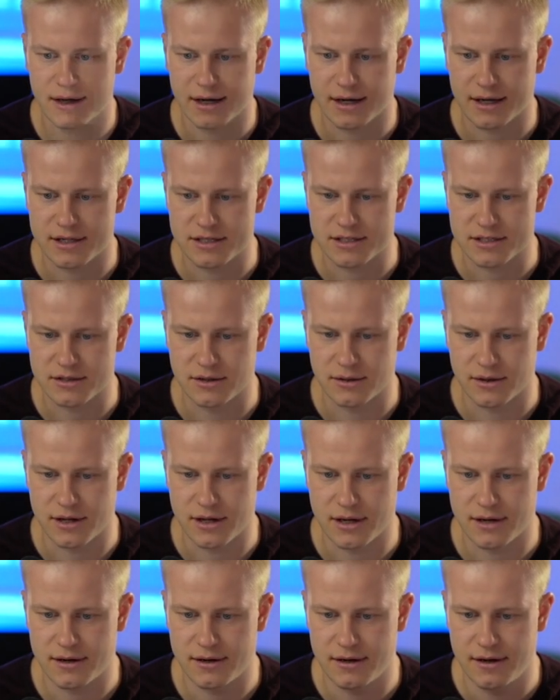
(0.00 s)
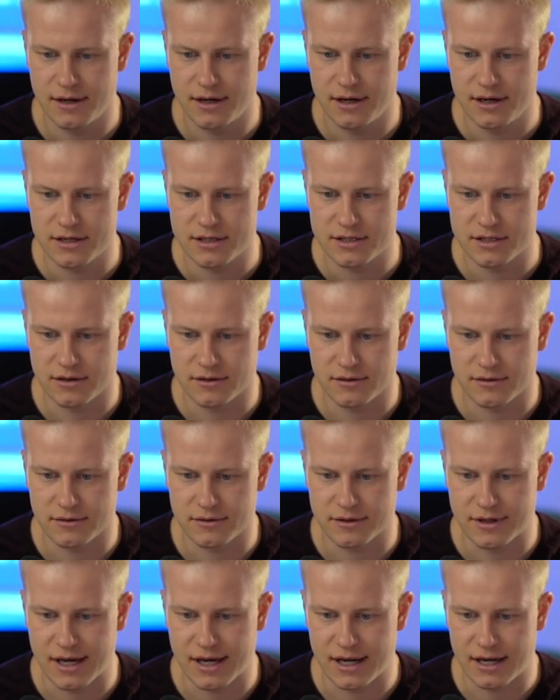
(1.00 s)
I can just go here. So
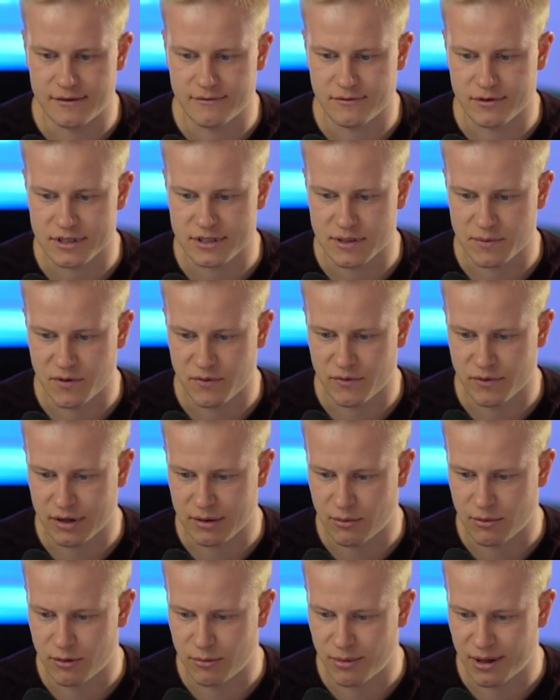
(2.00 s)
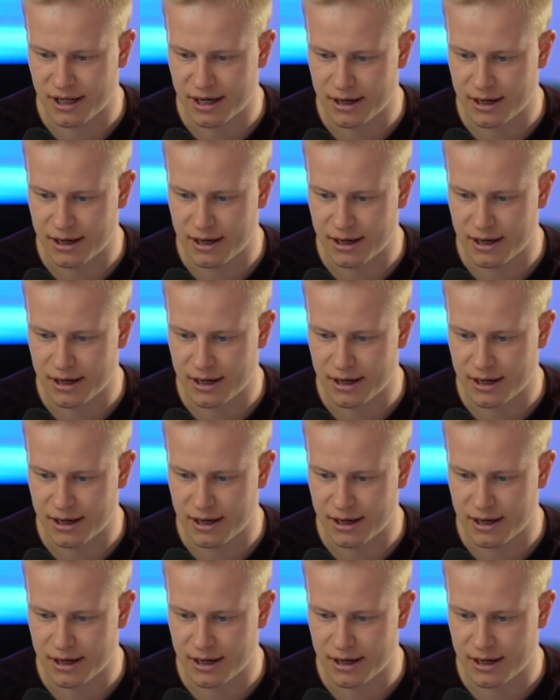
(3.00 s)
the headline, for example, if I want to mobile